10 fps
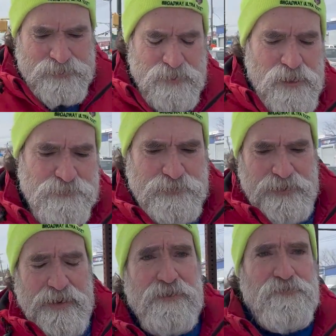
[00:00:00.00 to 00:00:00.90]
concrete and
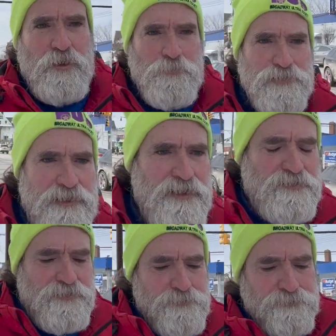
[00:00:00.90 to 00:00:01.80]
asphalt
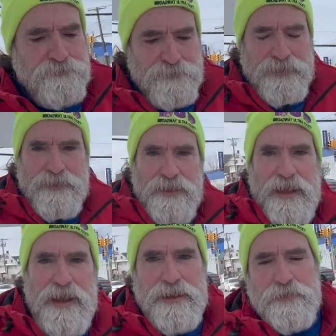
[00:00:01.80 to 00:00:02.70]
plants.
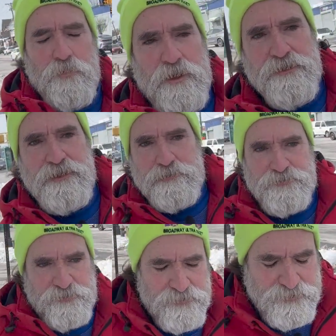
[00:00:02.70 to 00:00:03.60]
And one of the other
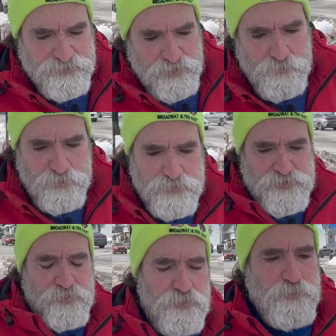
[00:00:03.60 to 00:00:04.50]
things I wanted to
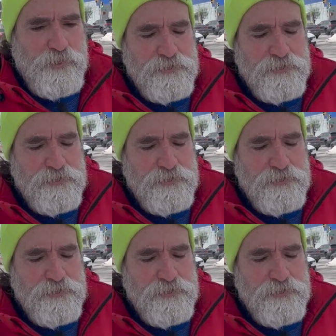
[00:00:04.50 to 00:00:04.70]
show you,